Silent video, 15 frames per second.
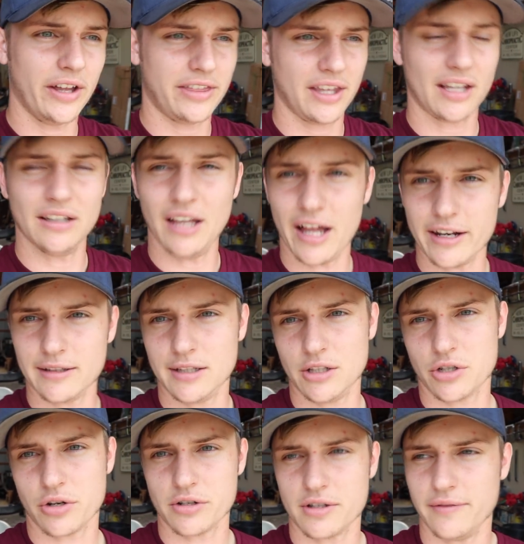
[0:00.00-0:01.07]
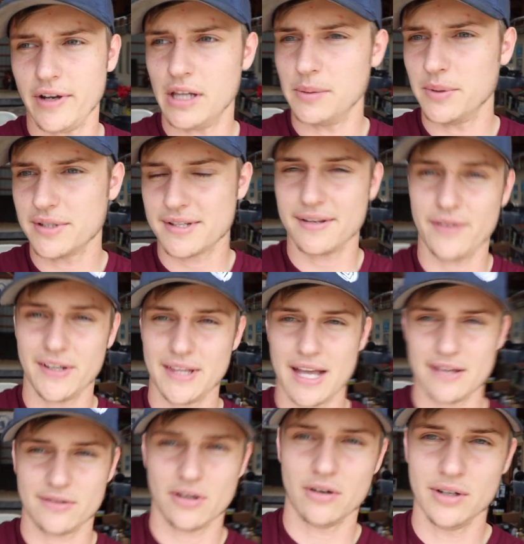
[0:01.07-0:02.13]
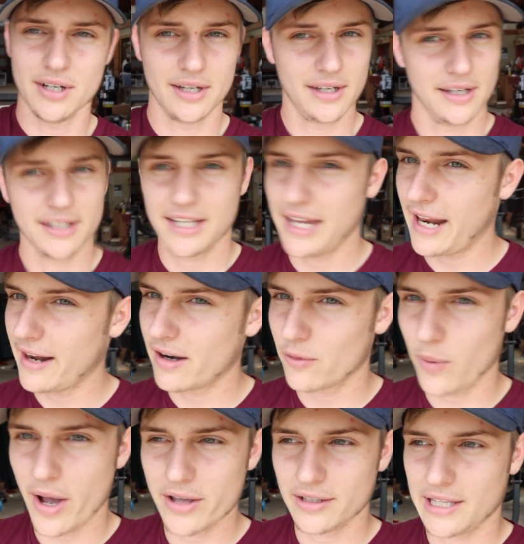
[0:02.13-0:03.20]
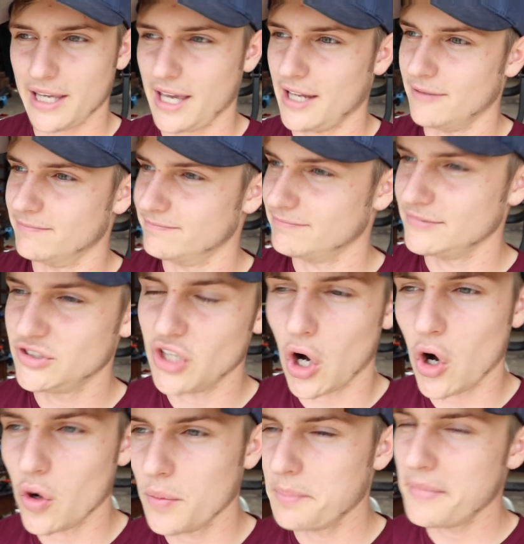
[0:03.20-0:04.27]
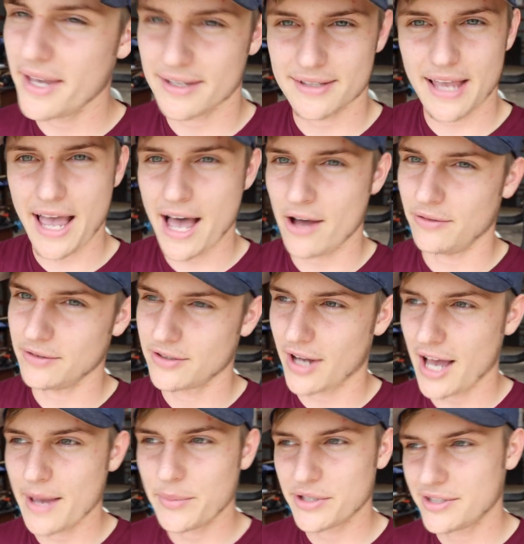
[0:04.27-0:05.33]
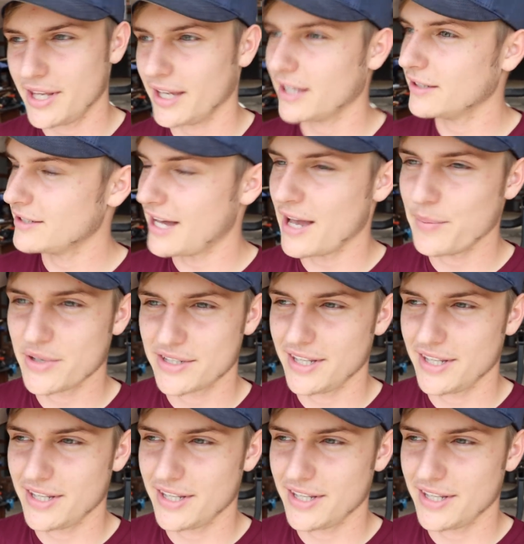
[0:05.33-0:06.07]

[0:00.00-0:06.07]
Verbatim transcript: I think, a lot of t-shirts available and stuff like that. So get entered while you can. Don't miss out. Time is ticking. Time is